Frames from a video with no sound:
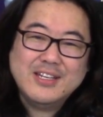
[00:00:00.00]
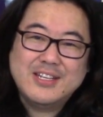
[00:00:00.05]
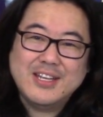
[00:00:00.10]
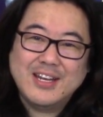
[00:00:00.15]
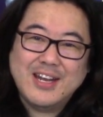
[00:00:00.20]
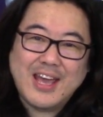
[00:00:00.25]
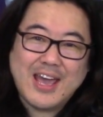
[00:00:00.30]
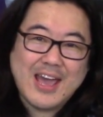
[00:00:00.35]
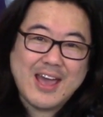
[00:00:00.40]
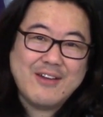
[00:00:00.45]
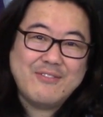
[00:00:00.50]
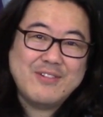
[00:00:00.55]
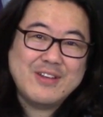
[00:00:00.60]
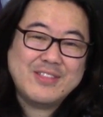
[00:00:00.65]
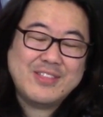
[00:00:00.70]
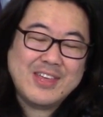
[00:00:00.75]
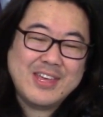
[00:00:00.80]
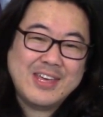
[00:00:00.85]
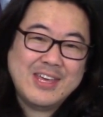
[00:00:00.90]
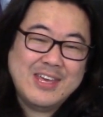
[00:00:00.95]
did
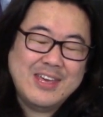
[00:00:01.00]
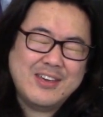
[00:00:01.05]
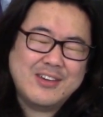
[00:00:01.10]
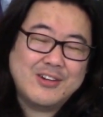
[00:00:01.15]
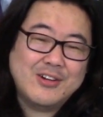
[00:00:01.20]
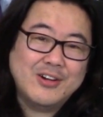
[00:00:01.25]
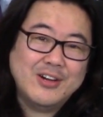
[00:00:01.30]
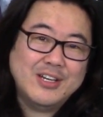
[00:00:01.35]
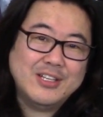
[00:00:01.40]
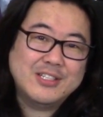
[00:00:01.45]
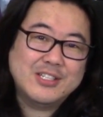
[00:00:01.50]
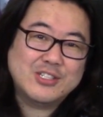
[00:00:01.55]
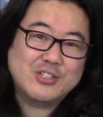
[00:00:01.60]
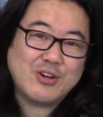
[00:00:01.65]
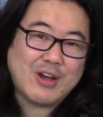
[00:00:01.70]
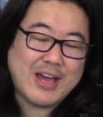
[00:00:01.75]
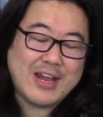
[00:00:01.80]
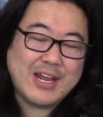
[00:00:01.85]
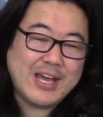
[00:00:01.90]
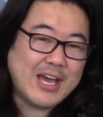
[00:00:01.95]
everything he could to
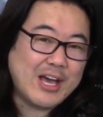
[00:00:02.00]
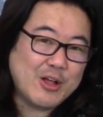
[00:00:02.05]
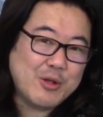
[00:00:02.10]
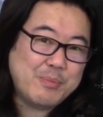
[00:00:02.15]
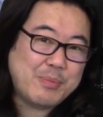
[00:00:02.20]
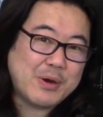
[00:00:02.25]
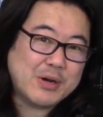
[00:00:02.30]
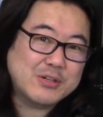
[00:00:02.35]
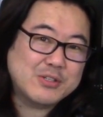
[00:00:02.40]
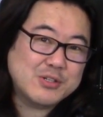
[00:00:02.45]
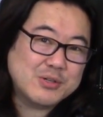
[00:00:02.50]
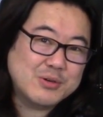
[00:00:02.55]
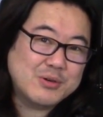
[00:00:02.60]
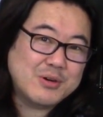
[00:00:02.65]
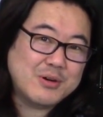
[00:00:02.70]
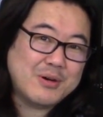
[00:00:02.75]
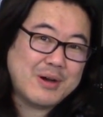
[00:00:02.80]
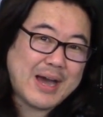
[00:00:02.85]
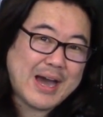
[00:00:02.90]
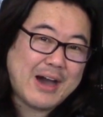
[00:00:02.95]
try to help
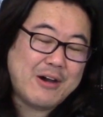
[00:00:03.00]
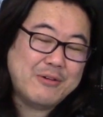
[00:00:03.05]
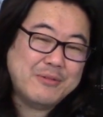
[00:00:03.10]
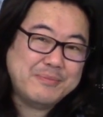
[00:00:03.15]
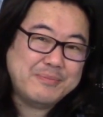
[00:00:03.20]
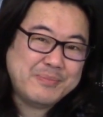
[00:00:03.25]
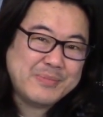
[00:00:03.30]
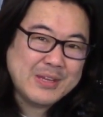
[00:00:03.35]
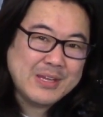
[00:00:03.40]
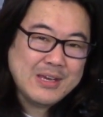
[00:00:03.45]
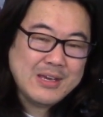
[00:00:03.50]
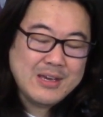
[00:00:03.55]
Arturo out.